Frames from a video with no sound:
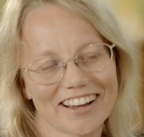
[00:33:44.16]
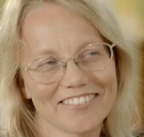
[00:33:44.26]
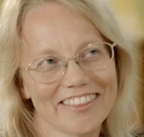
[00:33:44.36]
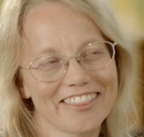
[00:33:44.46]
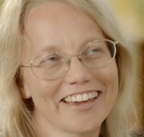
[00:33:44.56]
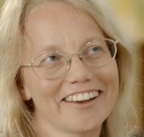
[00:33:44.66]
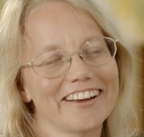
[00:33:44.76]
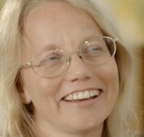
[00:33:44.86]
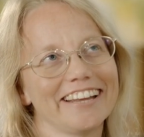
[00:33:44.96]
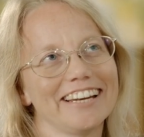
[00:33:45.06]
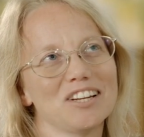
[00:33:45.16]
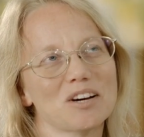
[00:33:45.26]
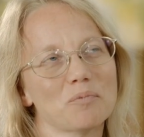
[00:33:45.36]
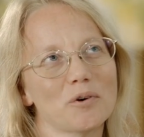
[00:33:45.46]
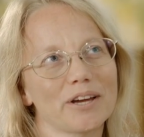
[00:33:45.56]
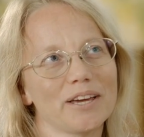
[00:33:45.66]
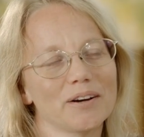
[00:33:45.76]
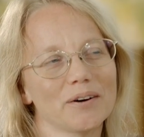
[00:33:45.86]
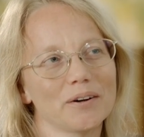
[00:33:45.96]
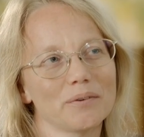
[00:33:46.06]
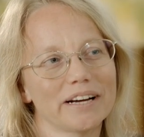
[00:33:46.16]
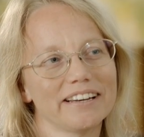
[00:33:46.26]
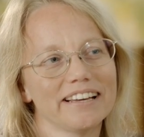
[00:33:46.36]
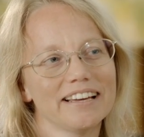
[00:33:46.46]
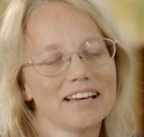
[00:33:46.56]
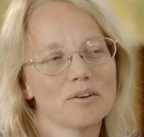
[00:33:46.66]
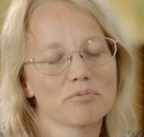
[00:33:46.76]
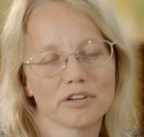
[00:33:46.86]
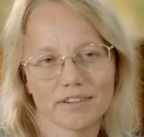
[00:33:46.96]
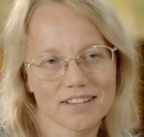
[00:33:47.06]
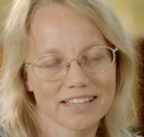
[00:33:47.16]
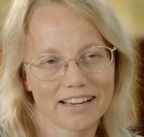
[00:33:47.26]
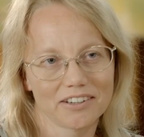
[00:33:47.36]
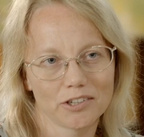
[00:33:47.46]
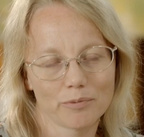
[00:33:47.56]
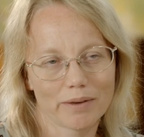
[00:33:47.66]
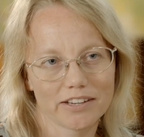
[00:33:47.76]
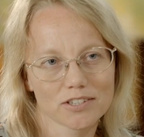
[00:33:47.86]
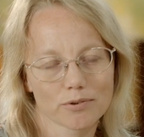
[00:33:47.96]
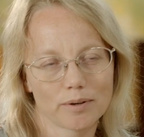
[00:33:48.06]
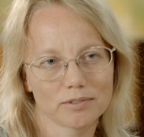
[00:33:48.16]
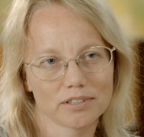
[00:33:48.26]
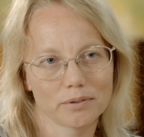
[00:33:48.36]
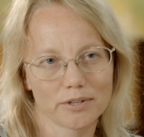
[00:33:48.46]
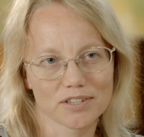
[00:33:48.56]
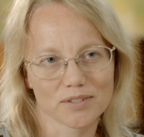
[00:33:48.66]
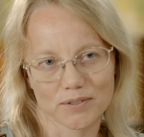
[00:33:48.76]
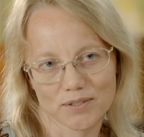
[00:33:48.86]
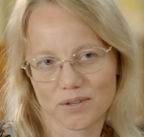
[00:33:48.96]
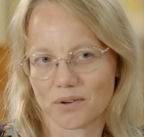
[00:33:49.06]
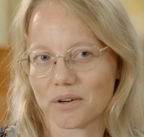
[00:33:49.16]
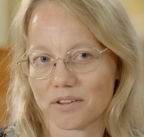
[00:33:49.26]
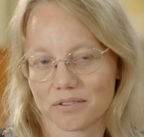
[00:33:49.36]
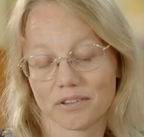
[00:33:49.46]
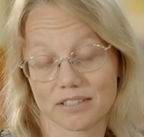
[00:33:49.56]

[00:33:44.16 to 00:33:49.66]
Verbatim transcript: I went there and ended up working on one previously unknown manuscript, which is also a,